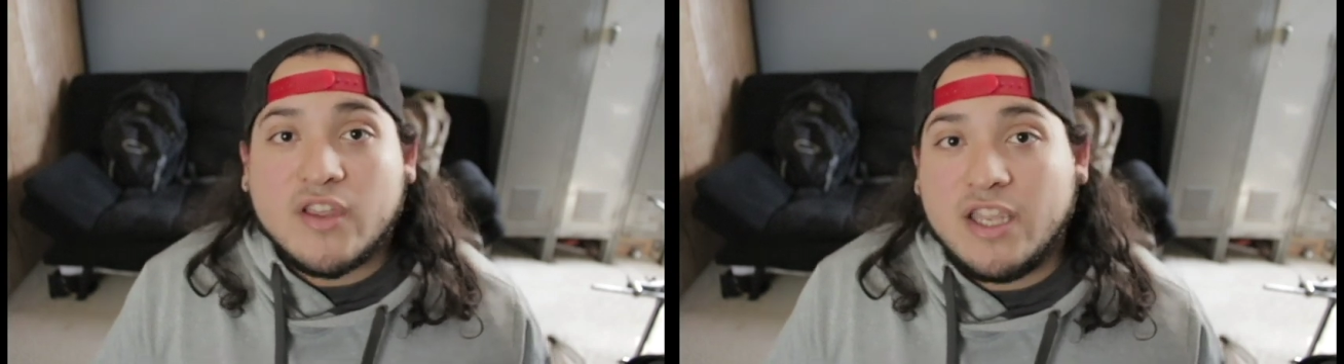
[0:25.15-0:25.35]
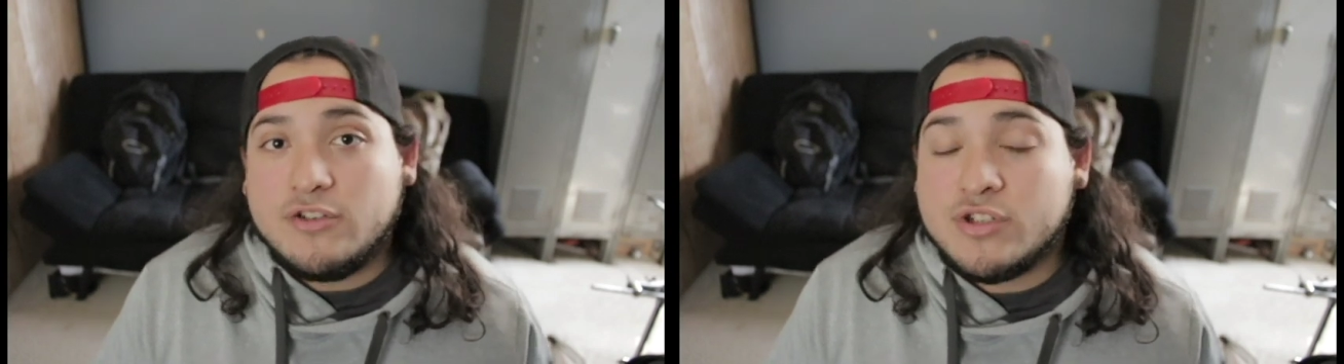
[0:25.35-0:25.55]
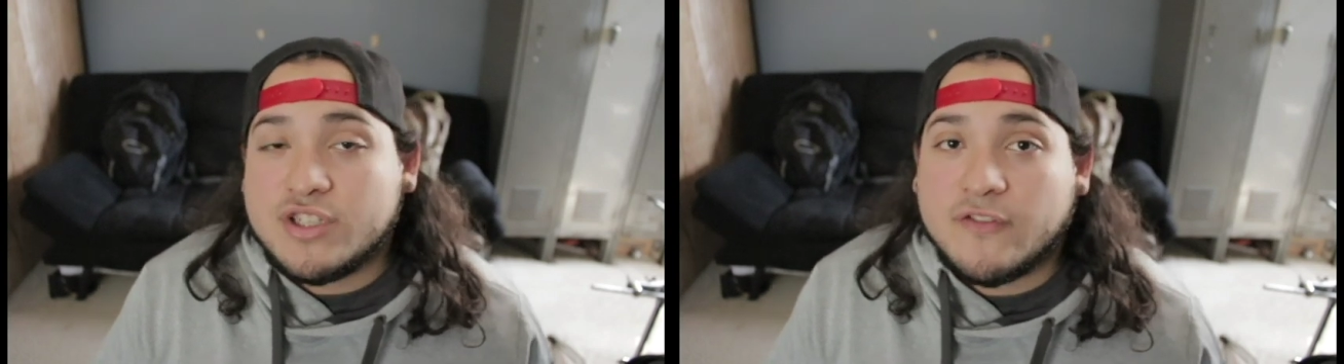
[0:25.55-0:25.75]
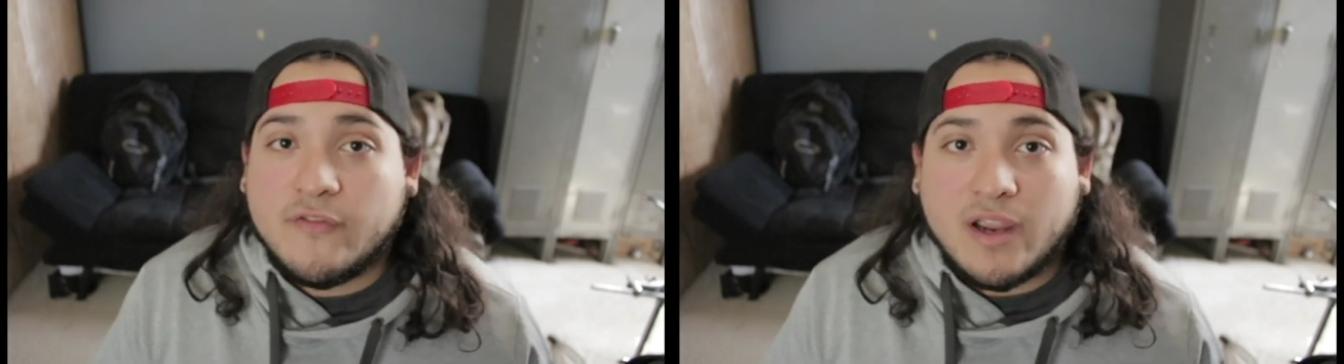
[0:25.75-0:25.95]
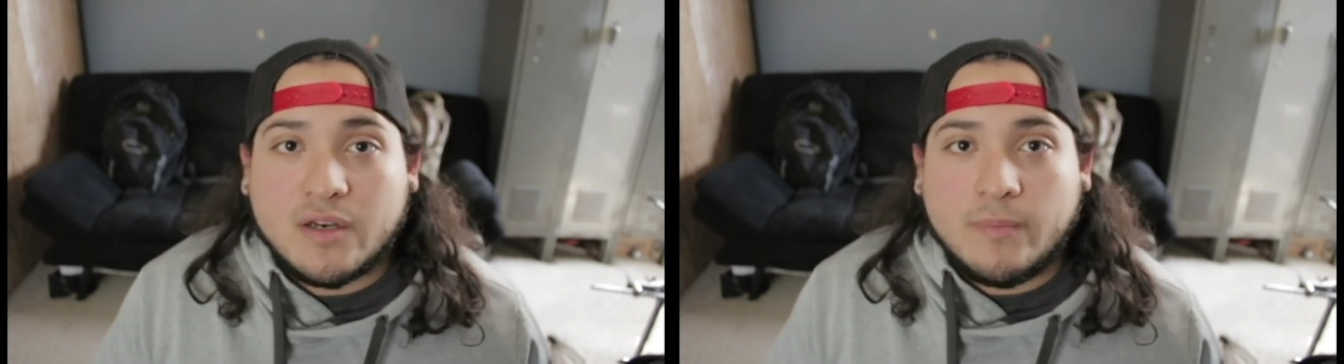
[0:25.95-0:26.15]
The interesting
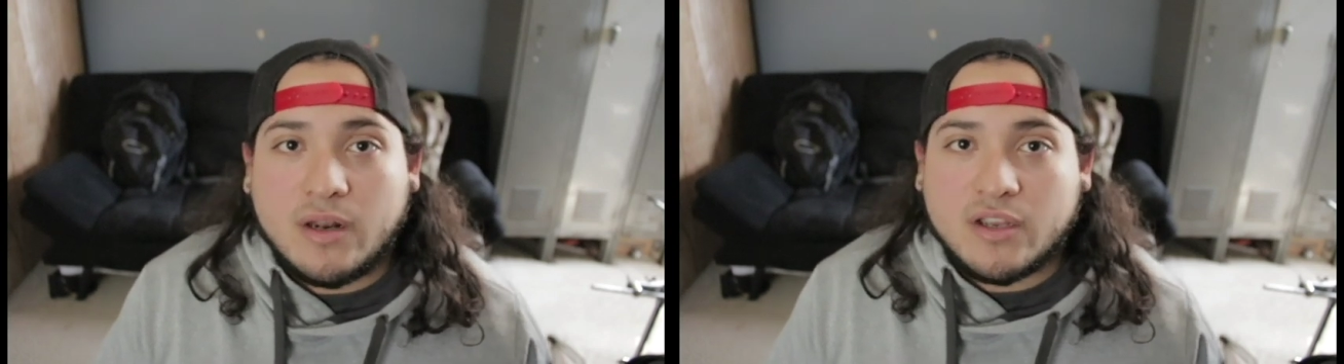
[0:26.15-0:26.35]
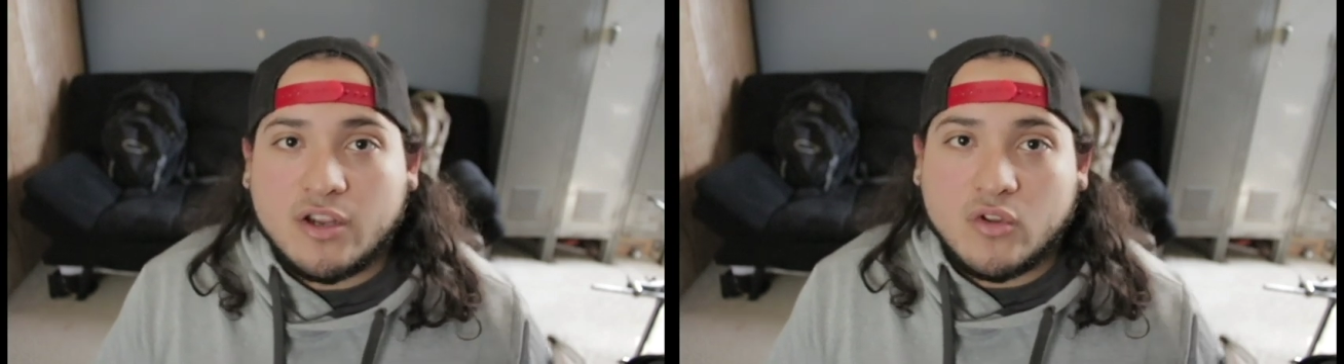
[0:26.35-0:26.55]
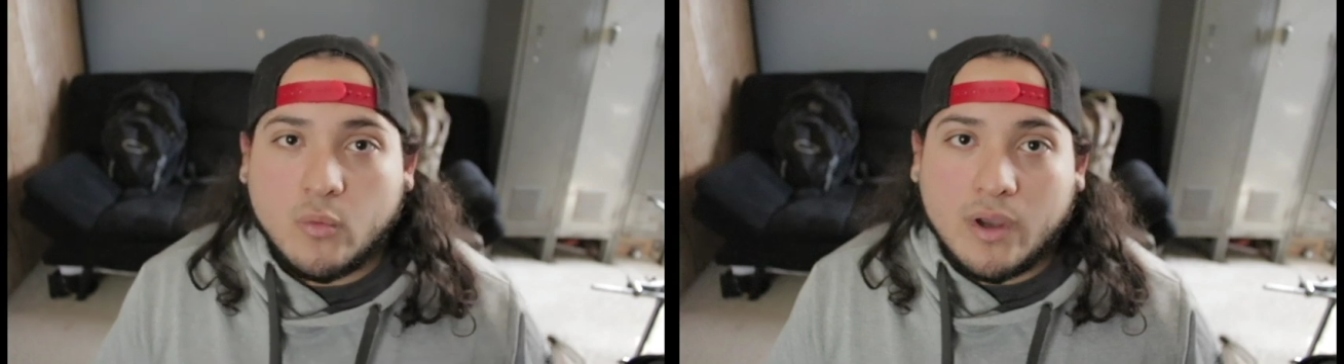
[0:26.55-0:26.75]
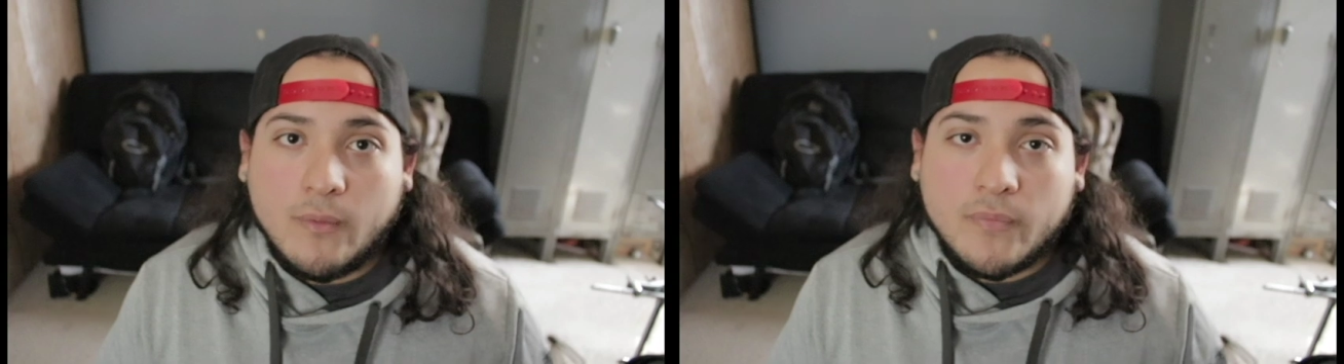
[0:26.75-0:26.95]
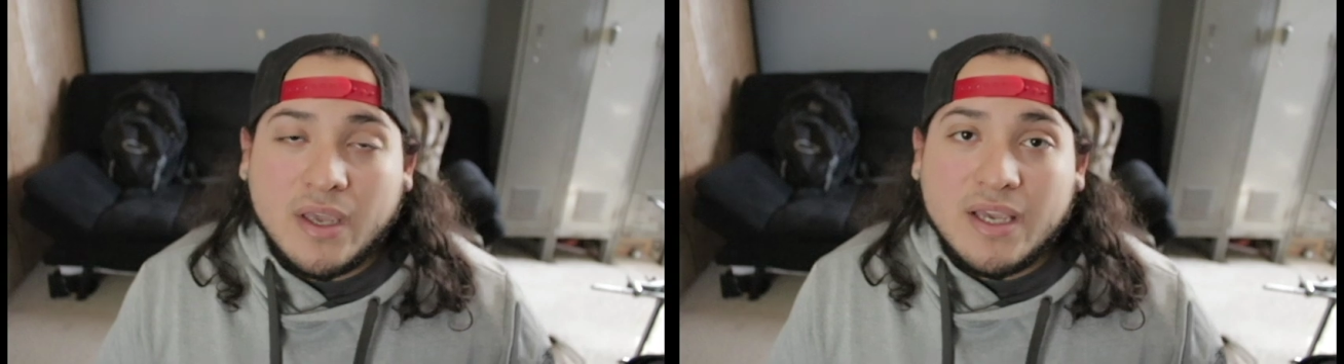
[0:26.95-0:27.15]
fact about a killer
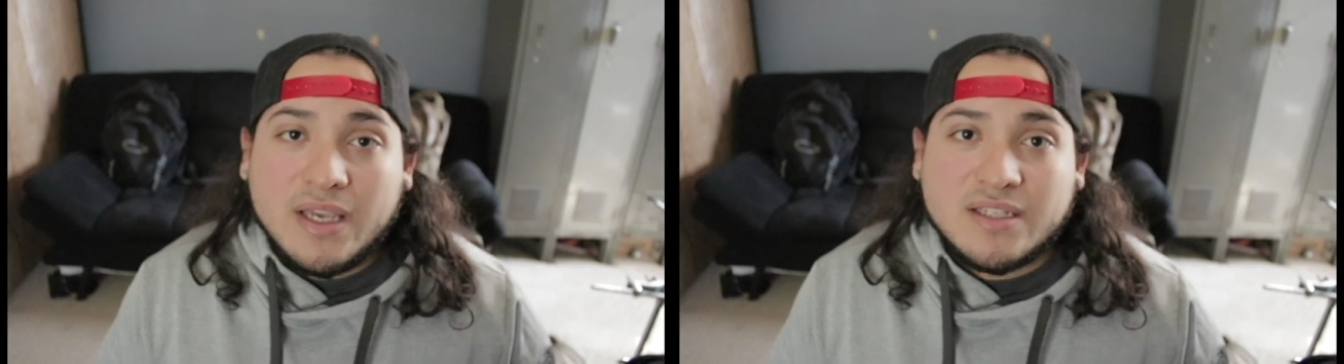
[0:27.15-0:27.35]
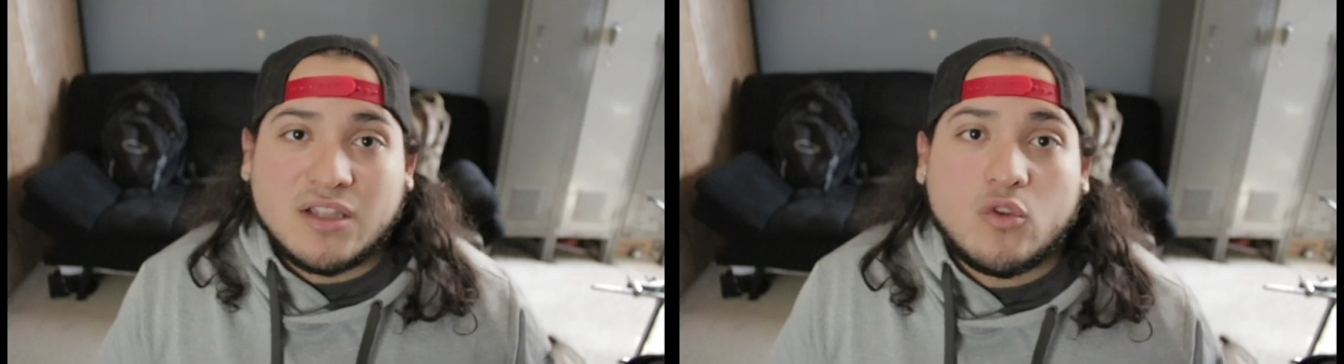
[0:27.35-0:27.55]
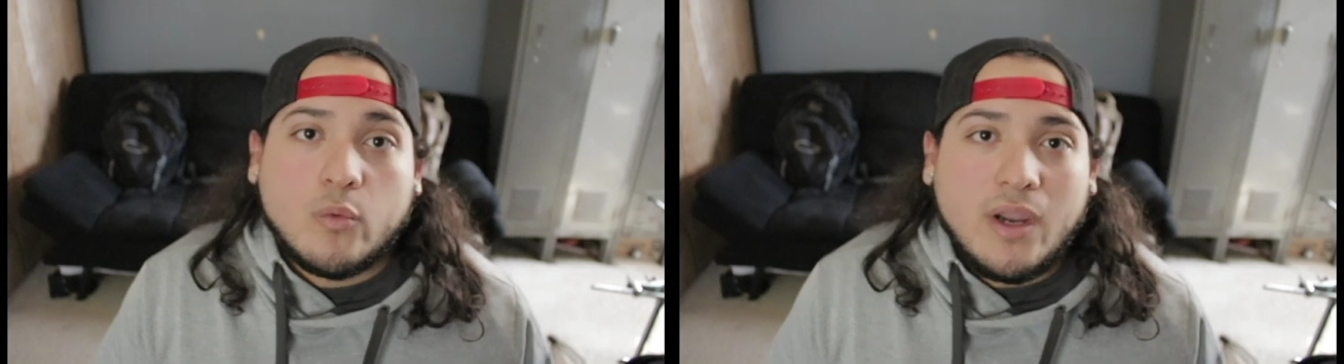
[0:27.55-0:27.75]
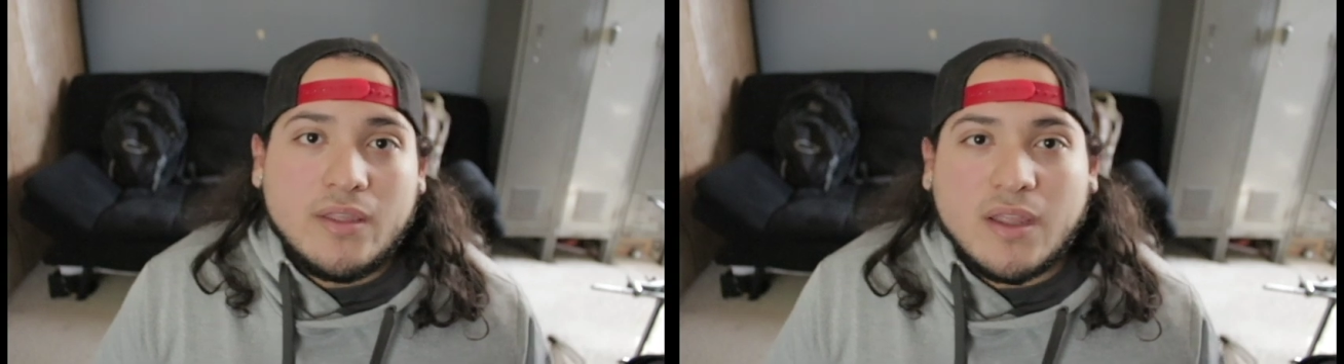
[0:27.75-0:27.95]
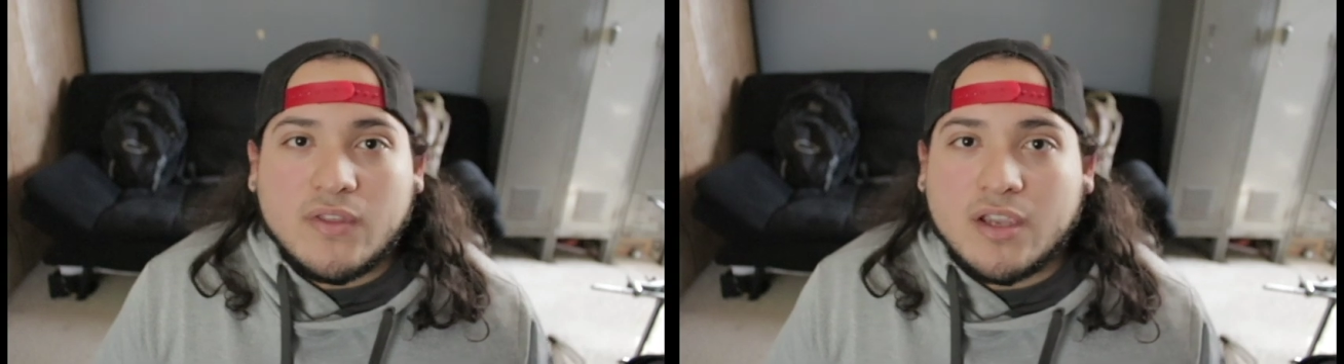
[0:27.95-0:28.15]
whale is that the way
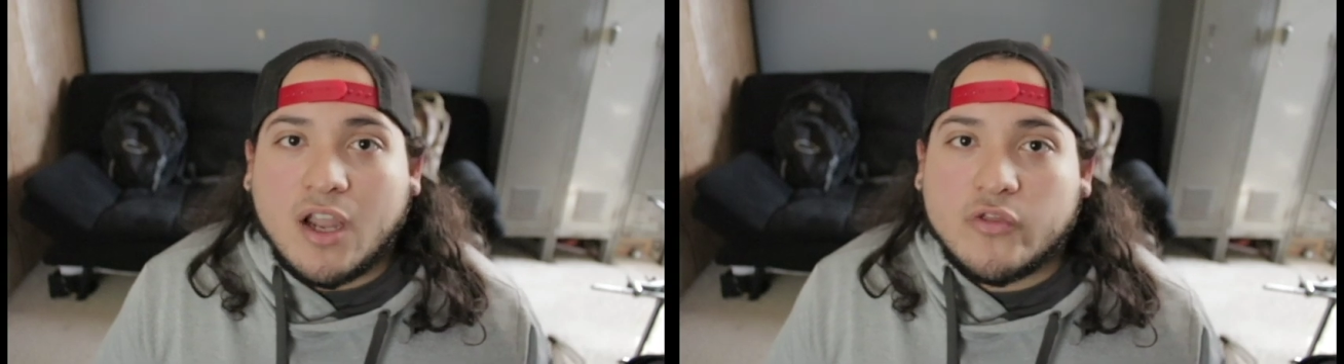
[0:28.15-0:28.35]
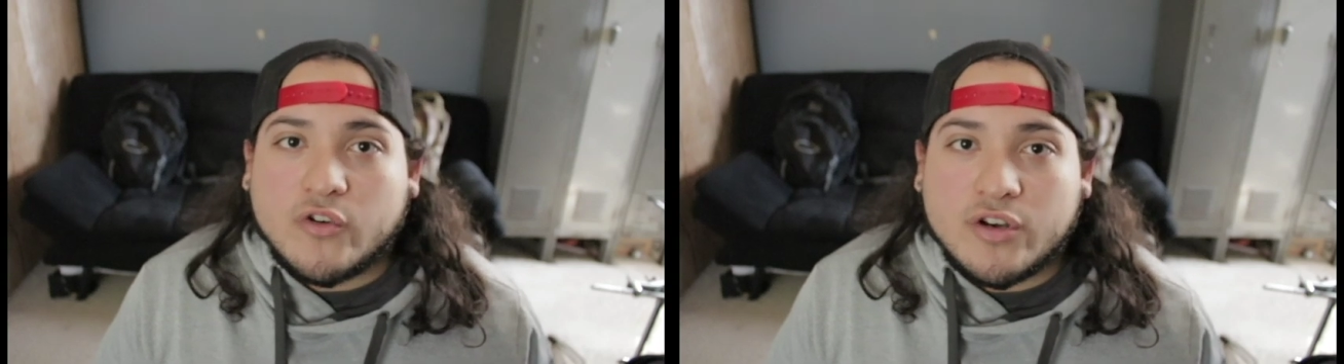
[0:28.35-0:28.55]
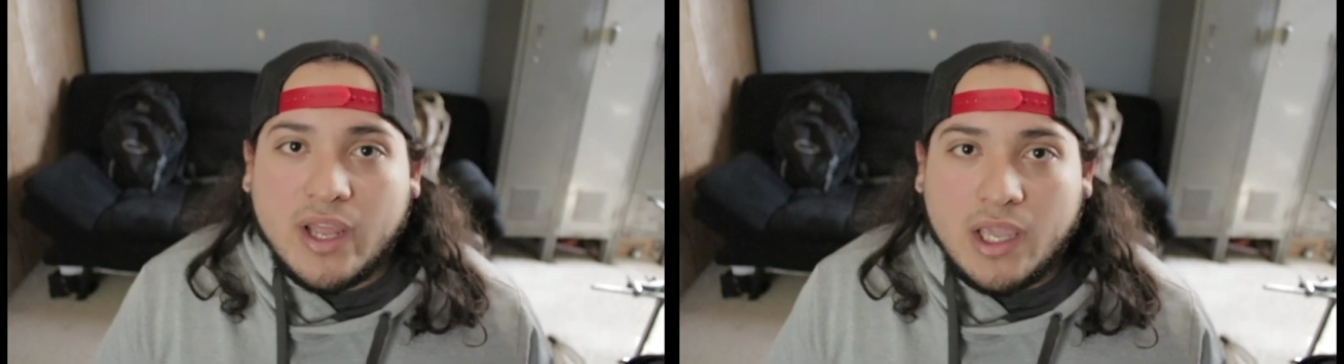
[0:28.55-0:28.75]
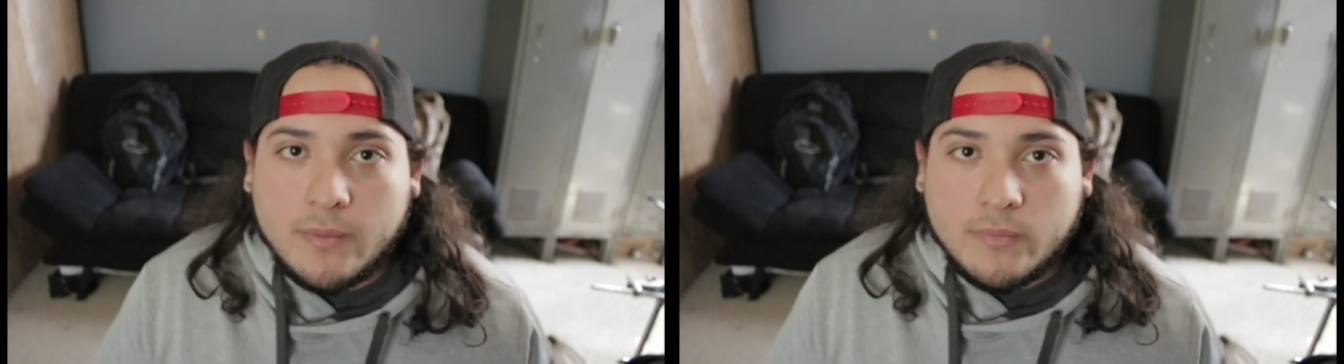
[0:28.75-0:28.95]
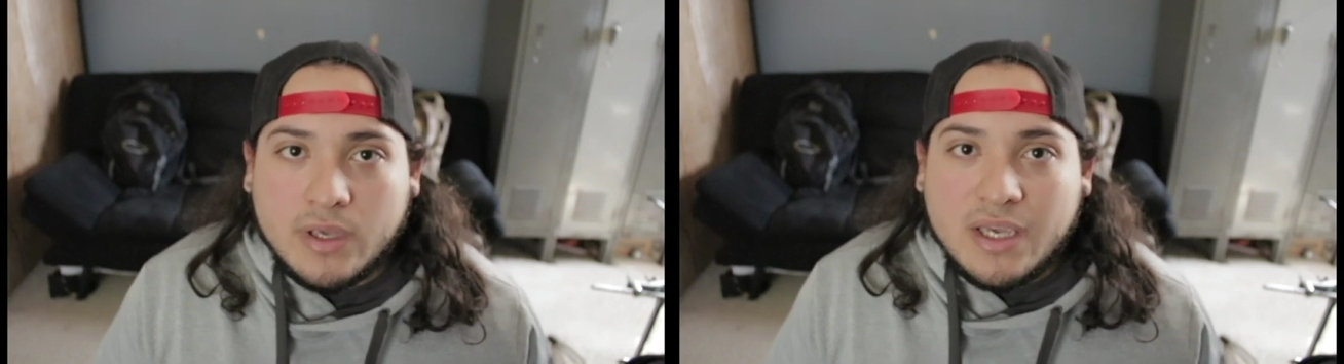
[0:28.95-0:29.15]
that they got their name